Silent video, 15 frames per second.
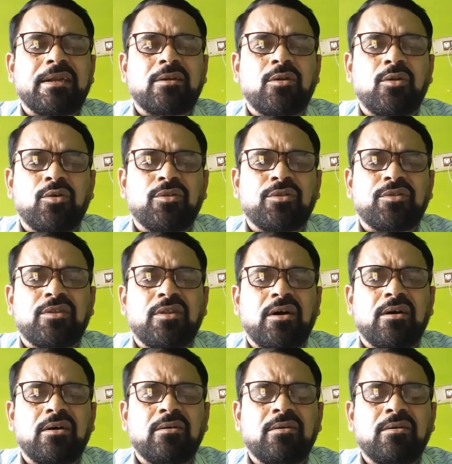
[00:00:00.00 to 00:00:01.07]
get loans
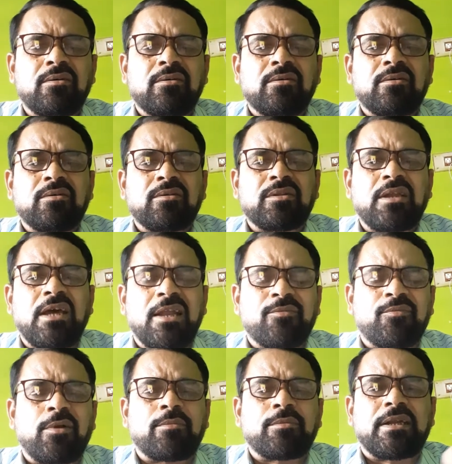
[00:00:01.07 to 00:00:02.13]

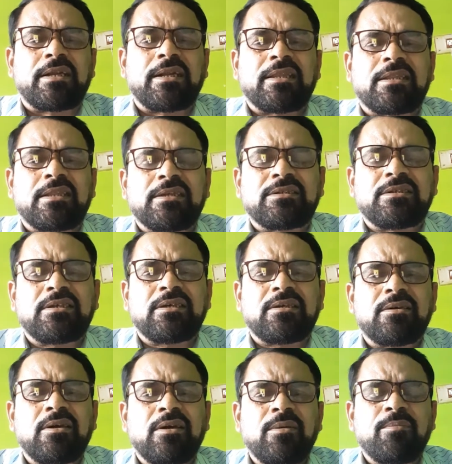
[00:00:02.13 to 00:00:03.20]
there from that
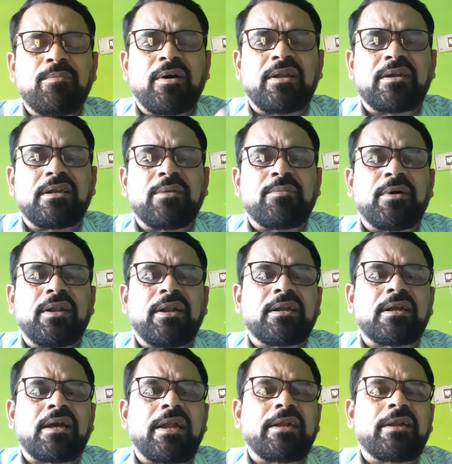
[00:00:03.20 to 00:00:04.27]
SHG for
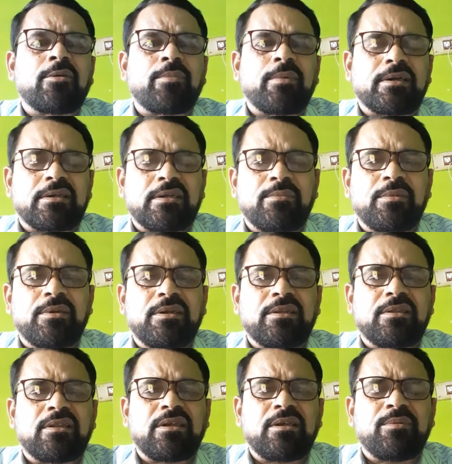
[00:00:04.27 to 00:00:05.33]
different kind of activities.